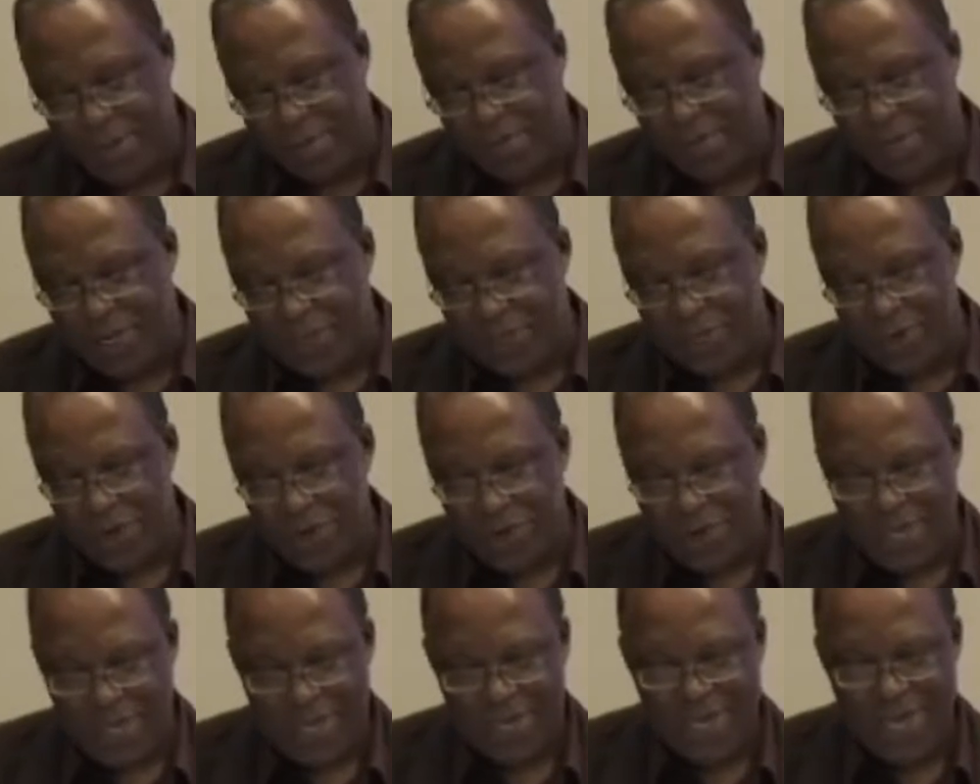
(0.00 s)
Please
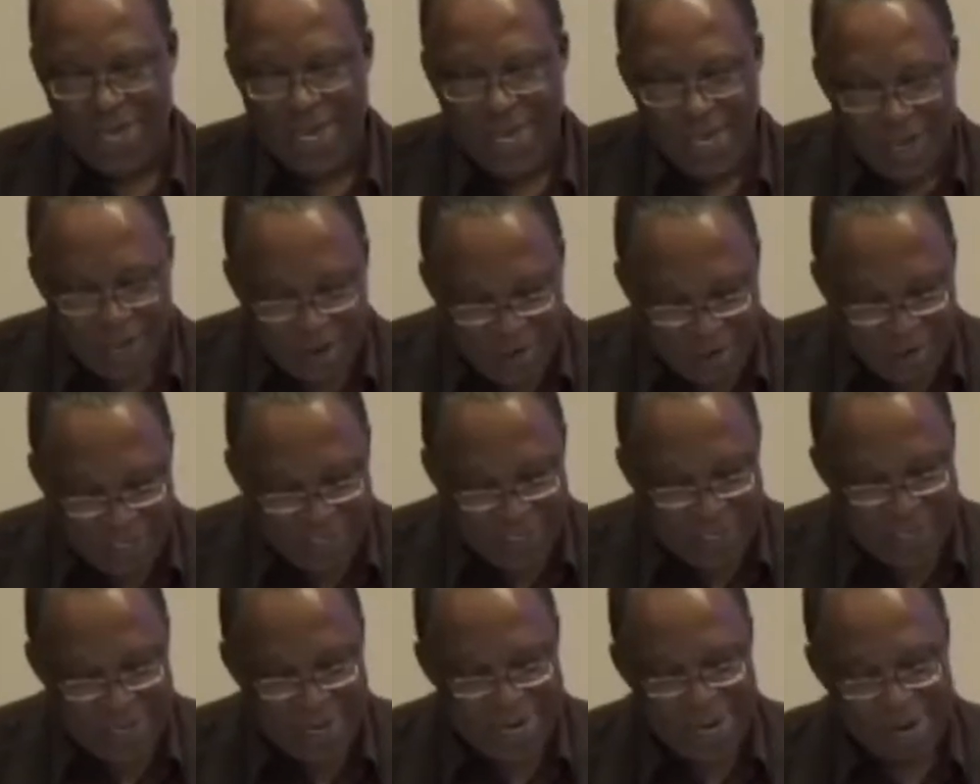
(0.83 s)
note that the
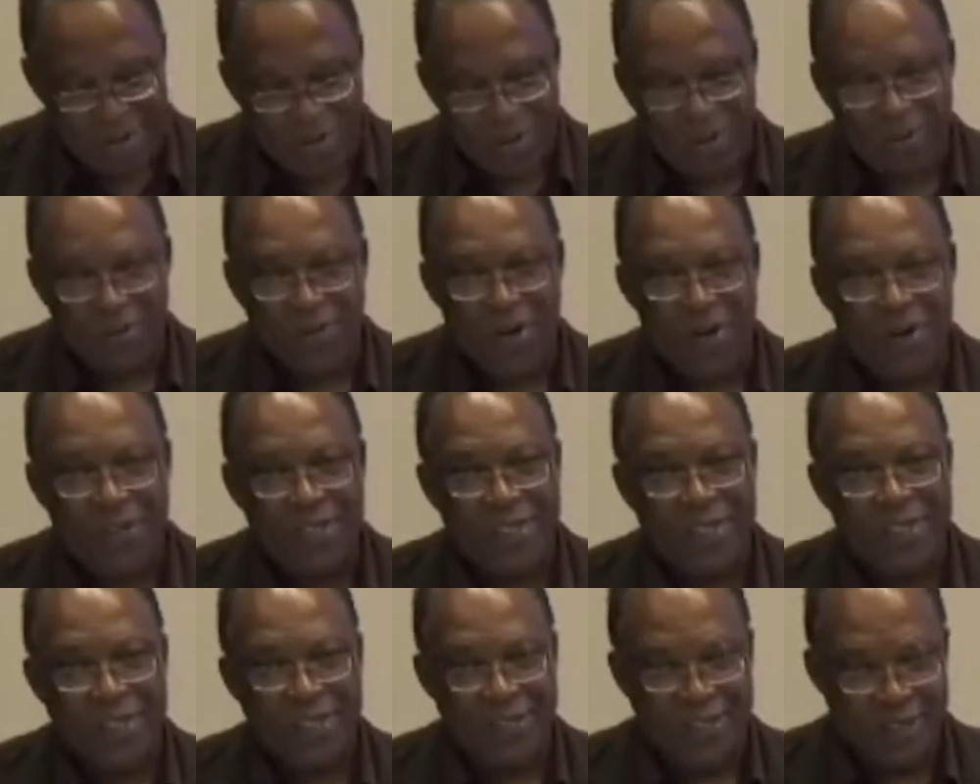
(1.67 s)
increase in the number of
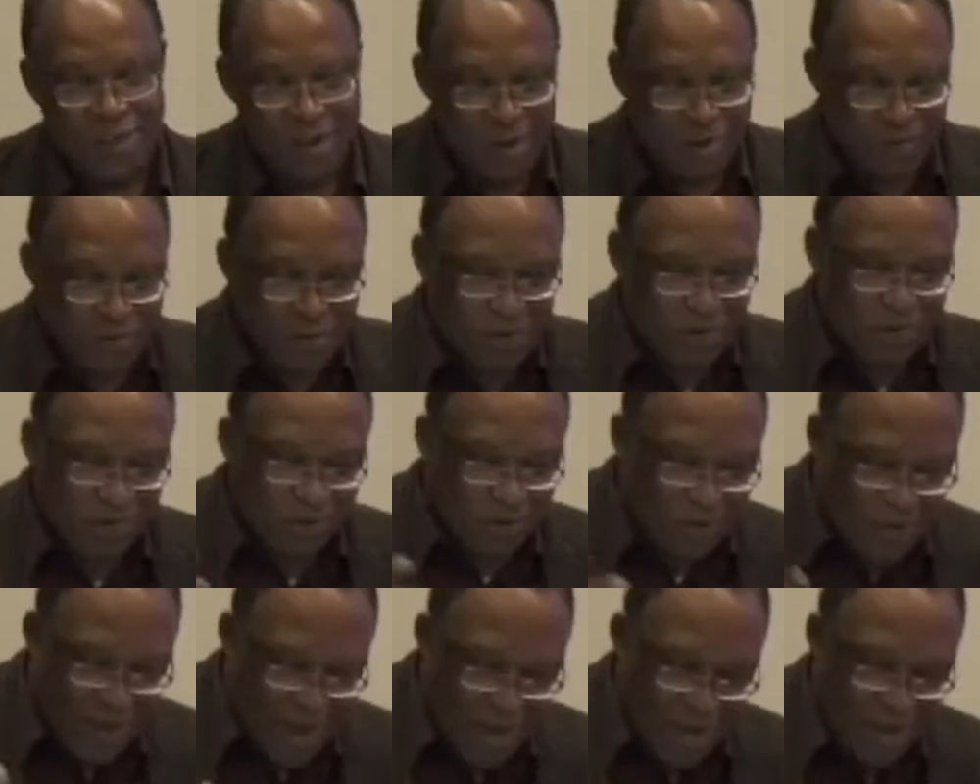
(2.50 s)
onsets from
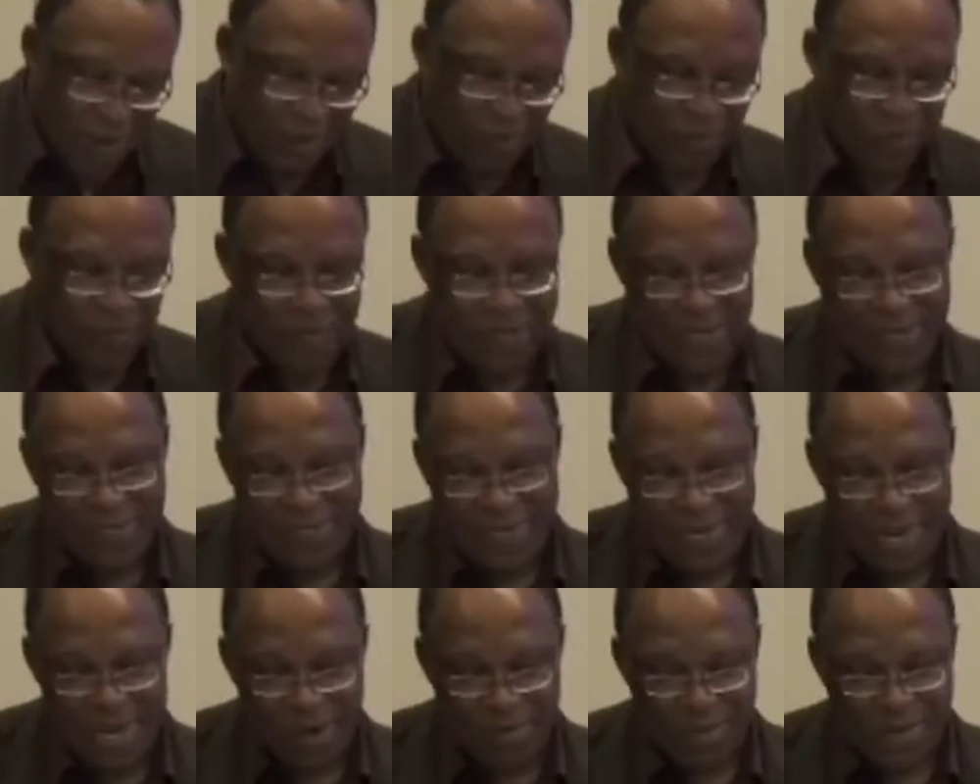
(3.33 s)
5 in
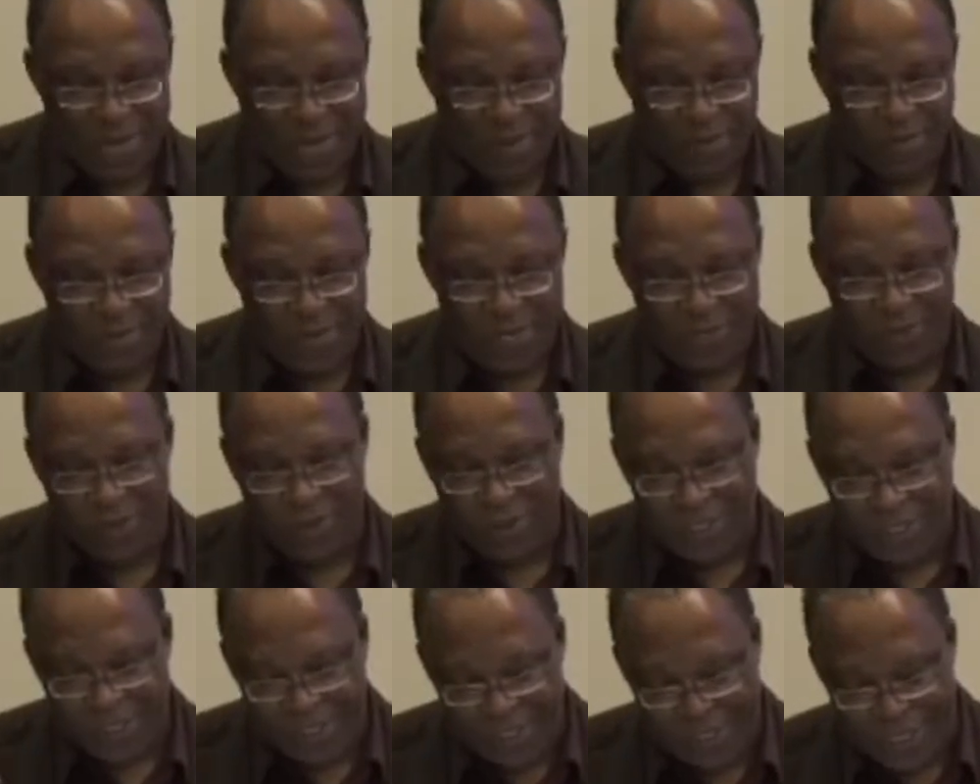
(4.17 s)
timeline 1
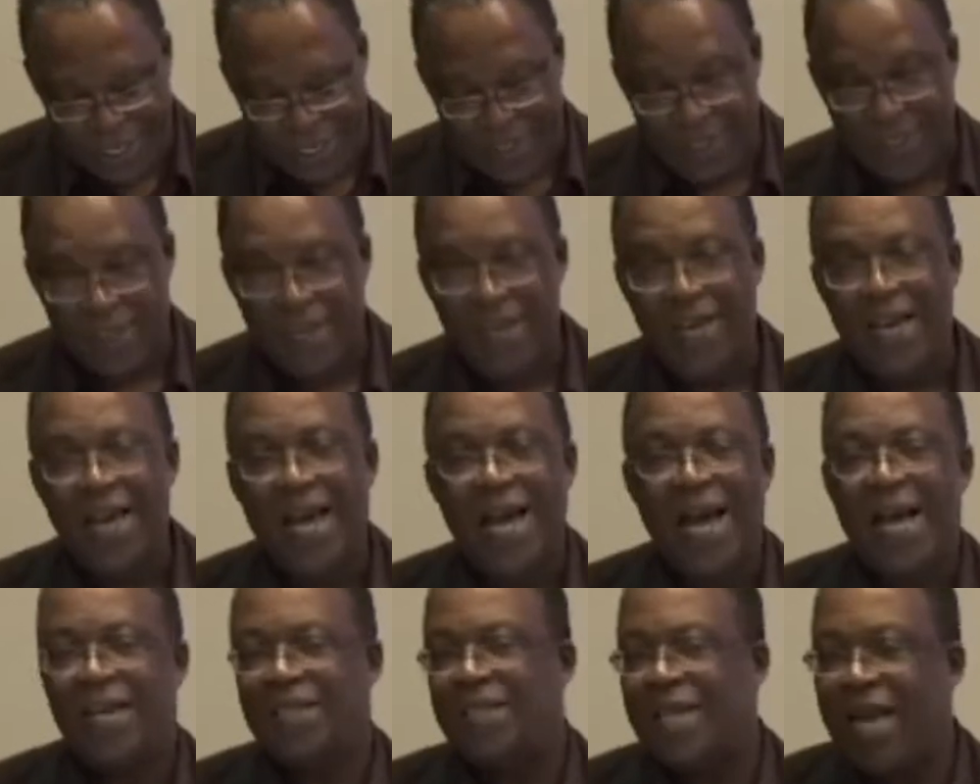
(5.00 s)
to 6
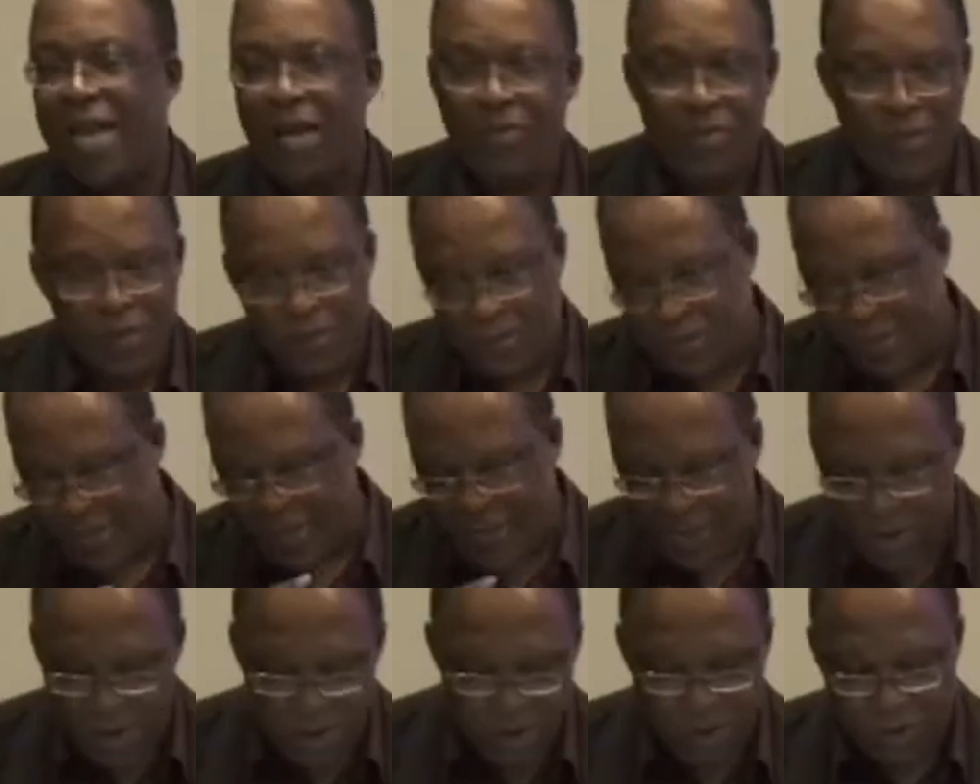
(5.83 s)
has
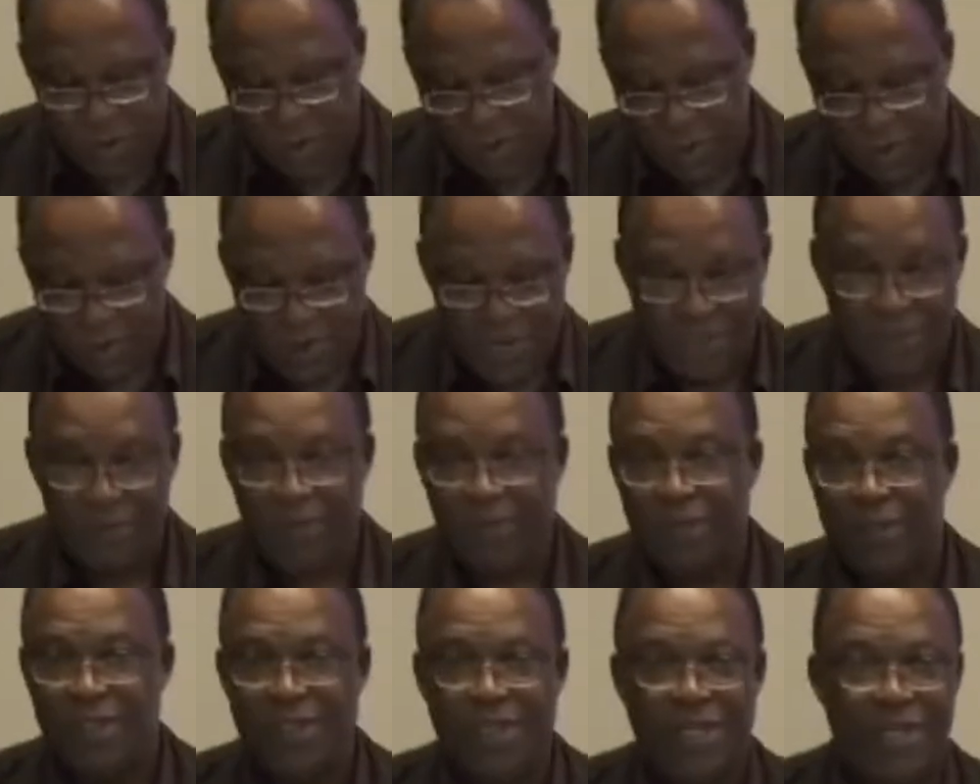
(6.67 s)
absolutely no
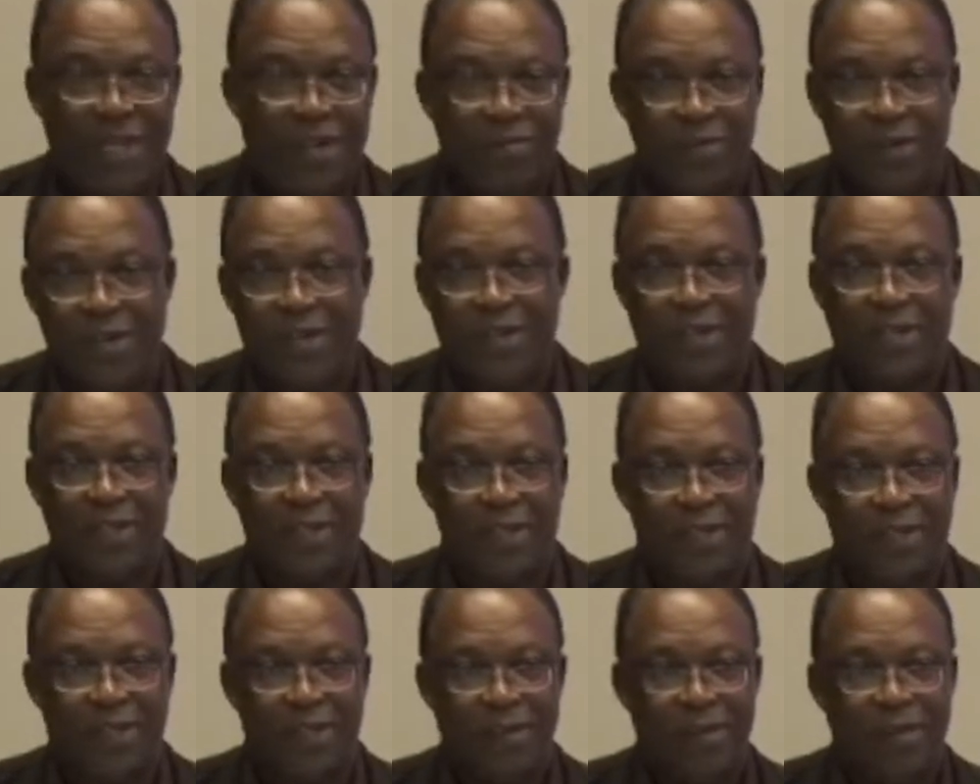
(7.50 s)
structural
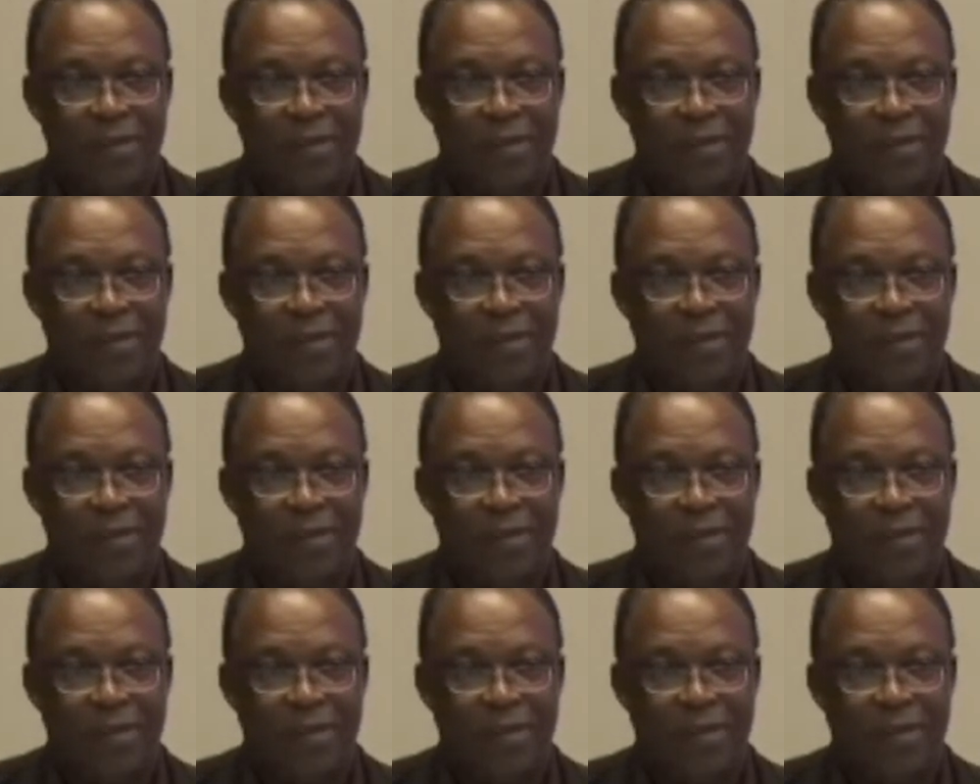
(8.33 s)
significance.